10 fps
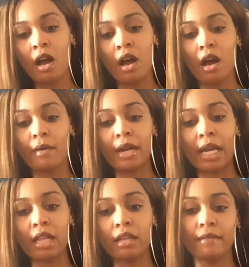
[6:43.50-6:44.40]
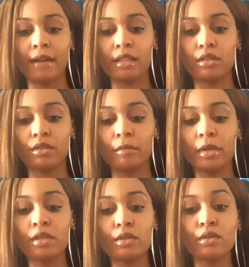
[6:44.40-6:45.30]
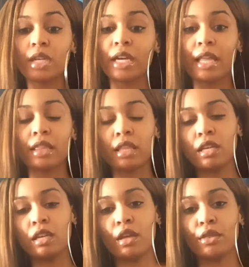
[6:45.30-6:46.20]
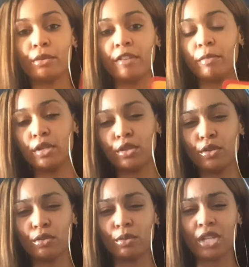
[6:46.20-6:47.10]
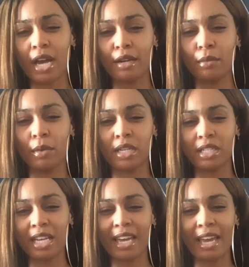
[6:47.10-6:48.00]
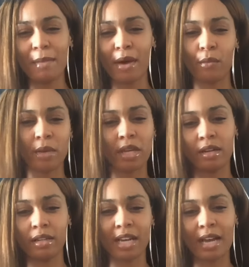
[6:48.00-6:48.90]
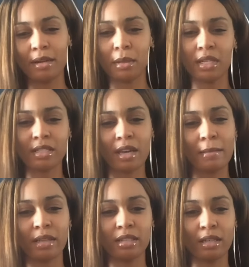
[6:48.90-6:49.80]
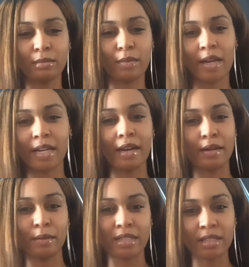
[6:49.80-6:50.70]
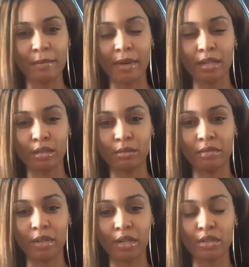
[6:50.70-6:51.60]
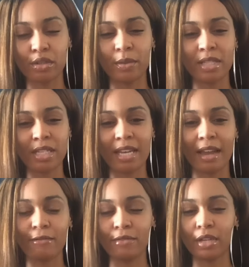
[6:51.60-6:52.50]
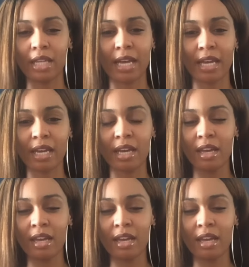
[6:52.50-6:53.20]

Uh, when I clarified the Two of Pentacles, I got the Three of Pentacles, which kind of wanted, it came out weird. It kind of wanted to come out in the upright, it kind of wanted to come out in the reverse. So, once again, I feel like,